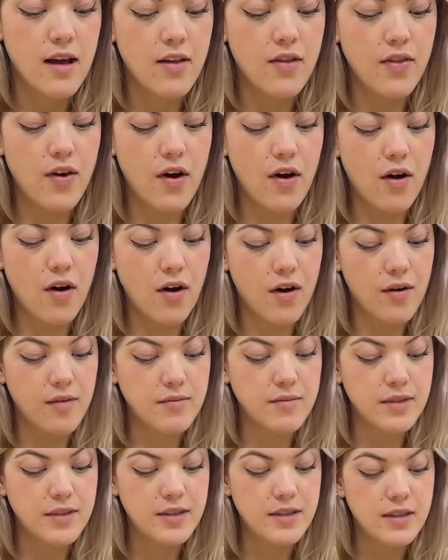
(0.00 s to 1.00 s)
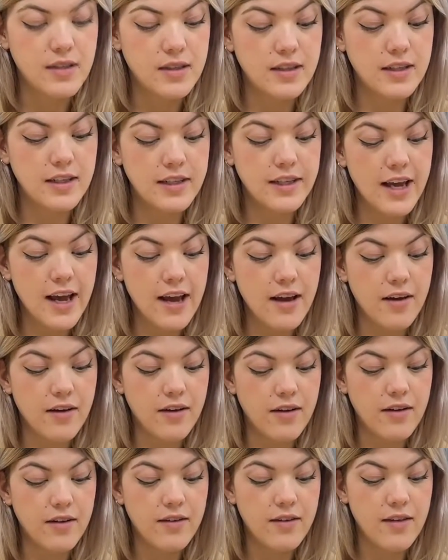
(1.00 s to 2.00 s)
the arms, the
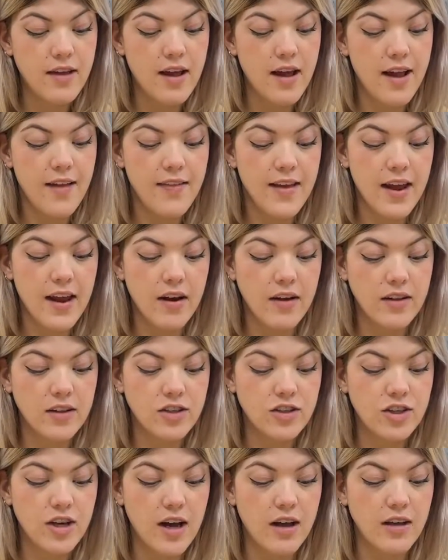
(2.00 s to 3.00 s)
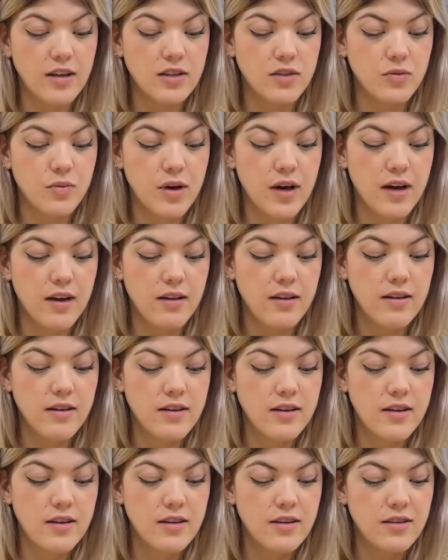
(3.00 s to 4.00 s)
tail, and then on the shell as well.
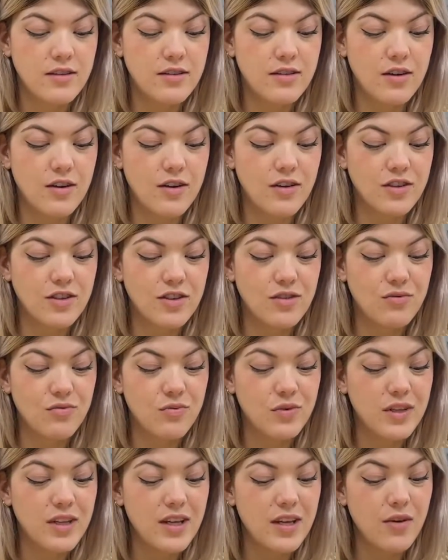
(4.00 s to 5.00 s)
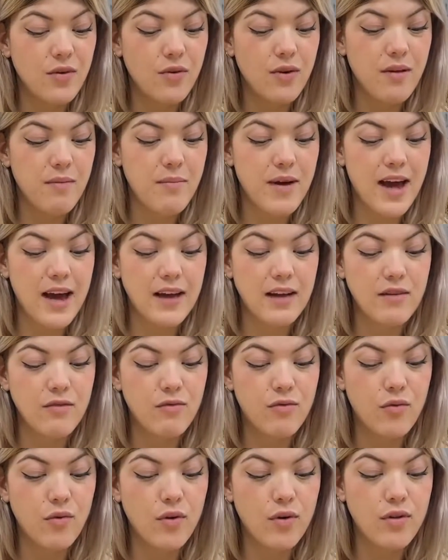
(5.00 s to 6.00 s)
So you're just really going back
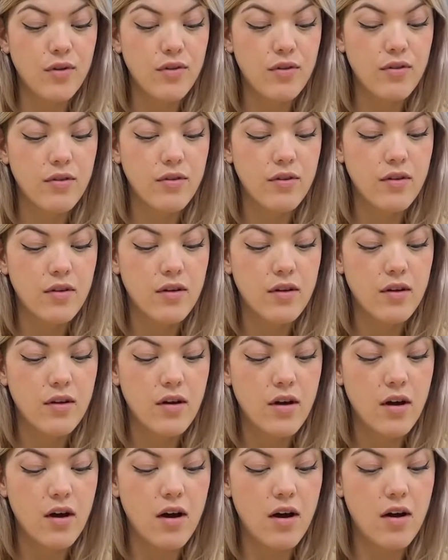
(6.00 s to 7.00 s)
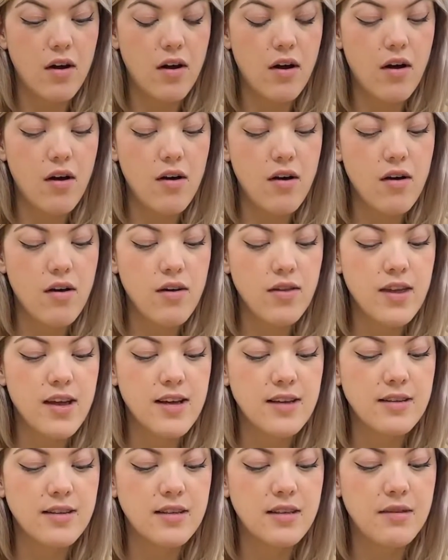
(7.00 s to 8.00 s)
and forth on all
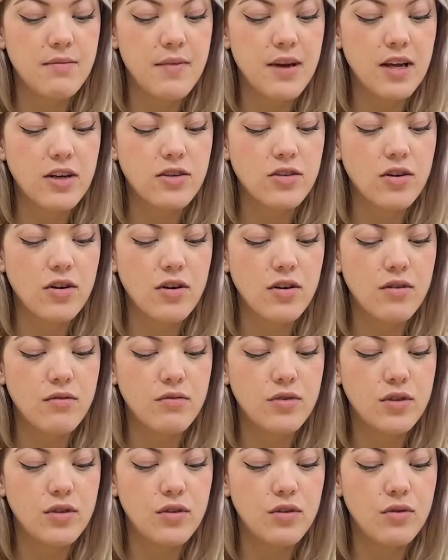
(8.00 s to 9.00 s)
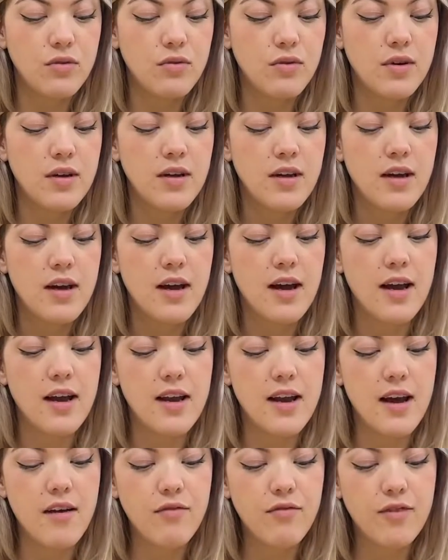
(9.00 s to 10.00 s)
these to make sure you do
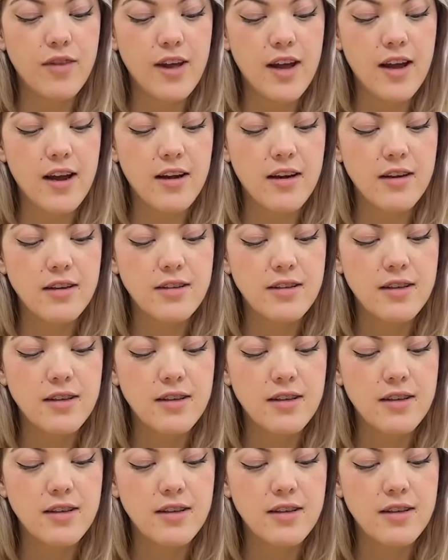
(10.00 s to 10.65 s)
enough layers,